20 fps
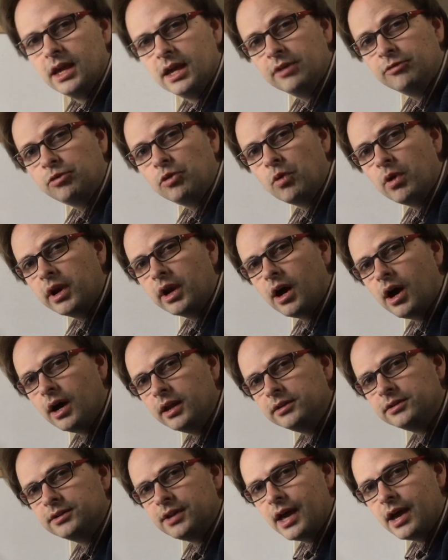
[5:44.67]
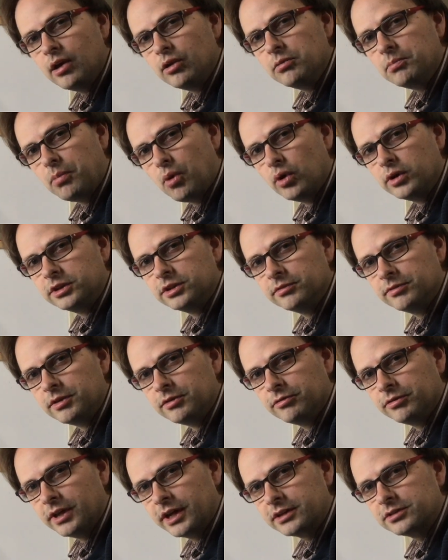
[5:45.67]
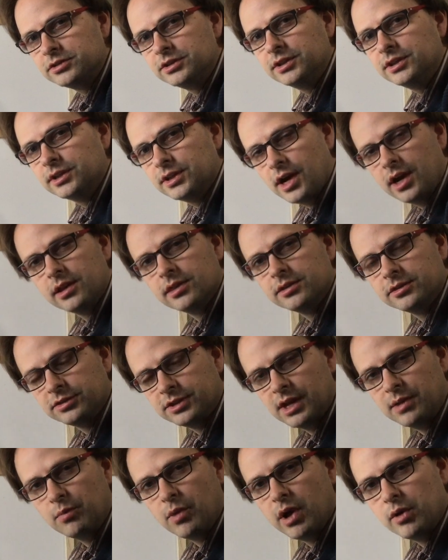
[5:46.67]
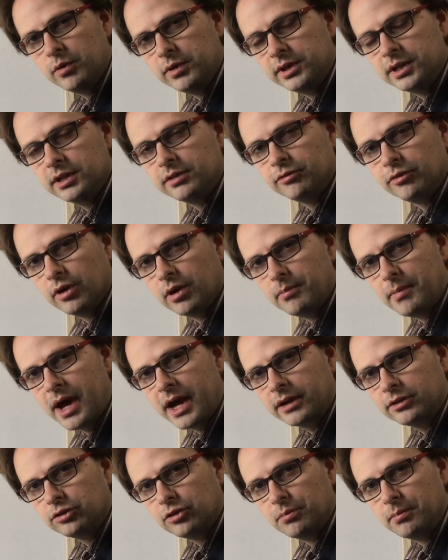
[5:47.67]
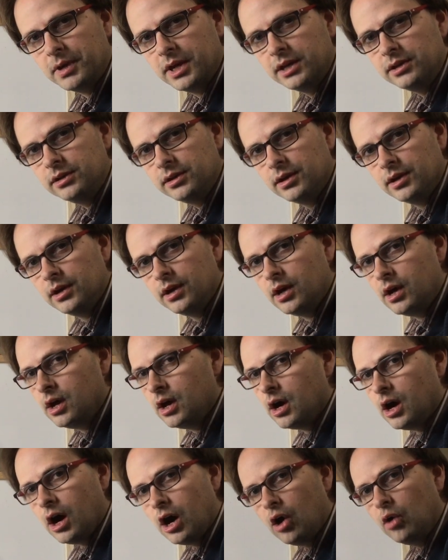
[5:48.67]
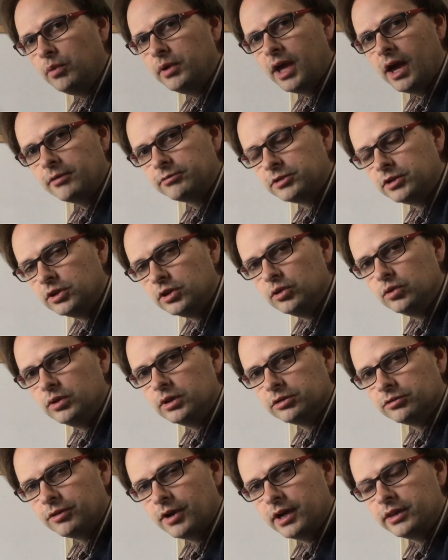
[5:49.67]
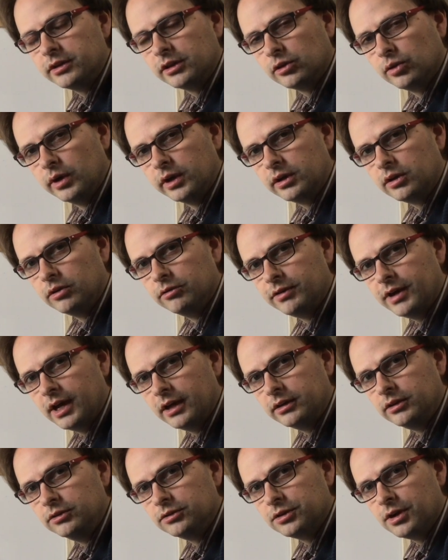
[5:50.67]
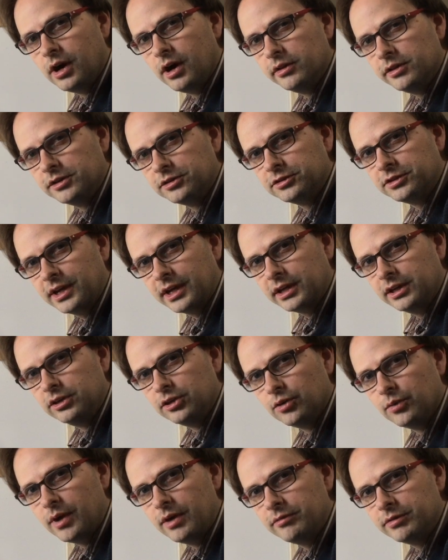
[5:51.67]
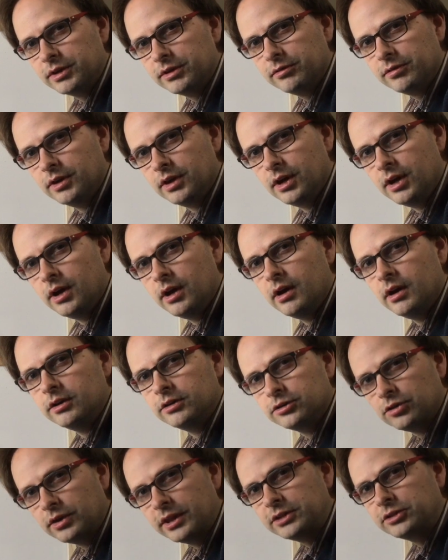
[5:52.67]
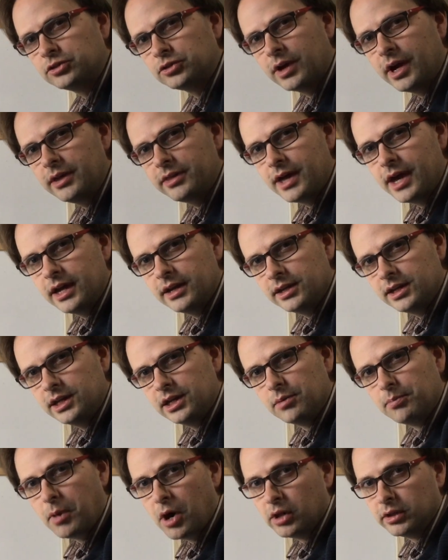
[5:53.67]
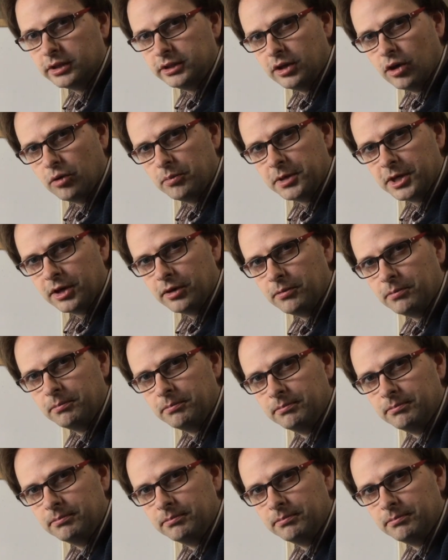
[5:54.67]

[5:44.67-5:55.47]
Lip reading: If we want to hunt down points of inflection, kind of the same way we did for a max or min, all we have to do is find the critical values on the second derivative. So let's try that in a polynomial.